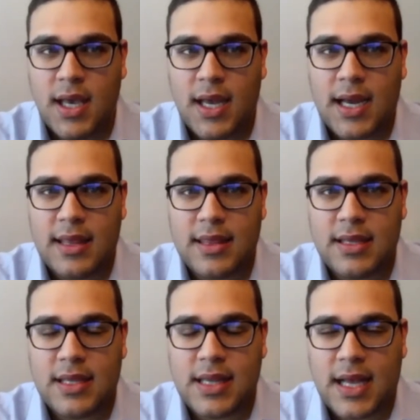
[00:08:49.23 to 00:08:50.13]
And I
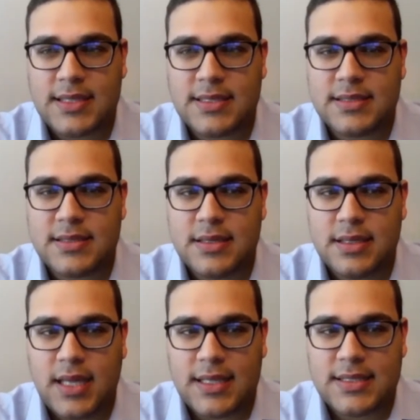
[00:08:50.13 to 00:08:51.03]
think that
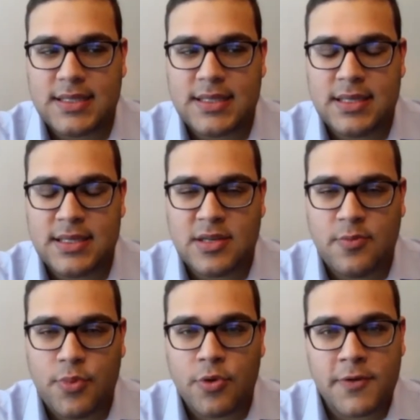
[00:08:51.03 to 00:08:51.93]
it's an
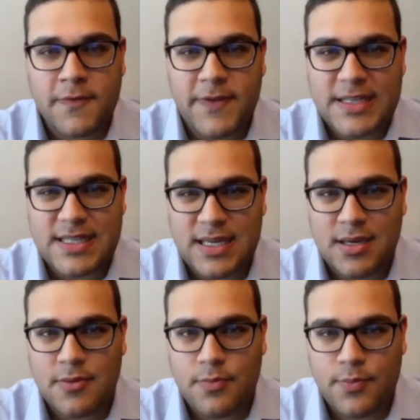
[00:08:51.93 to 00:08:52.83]
important fixed
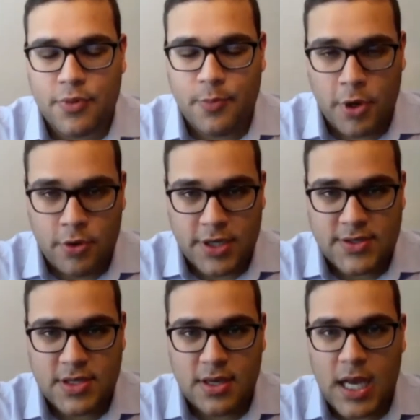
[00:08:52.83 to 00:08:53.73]
income proponent
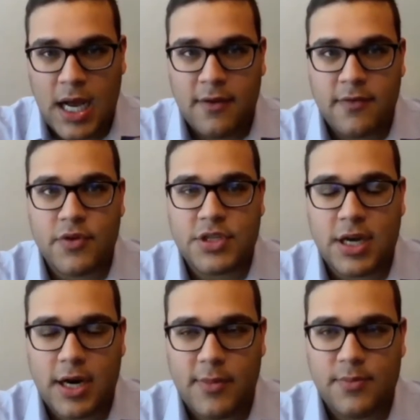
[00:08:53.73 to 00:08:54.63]
of a
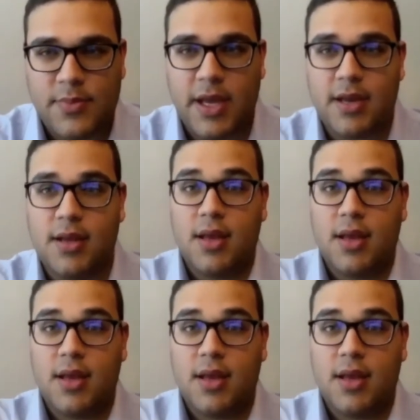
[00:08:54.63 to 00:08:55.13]
retirement plan.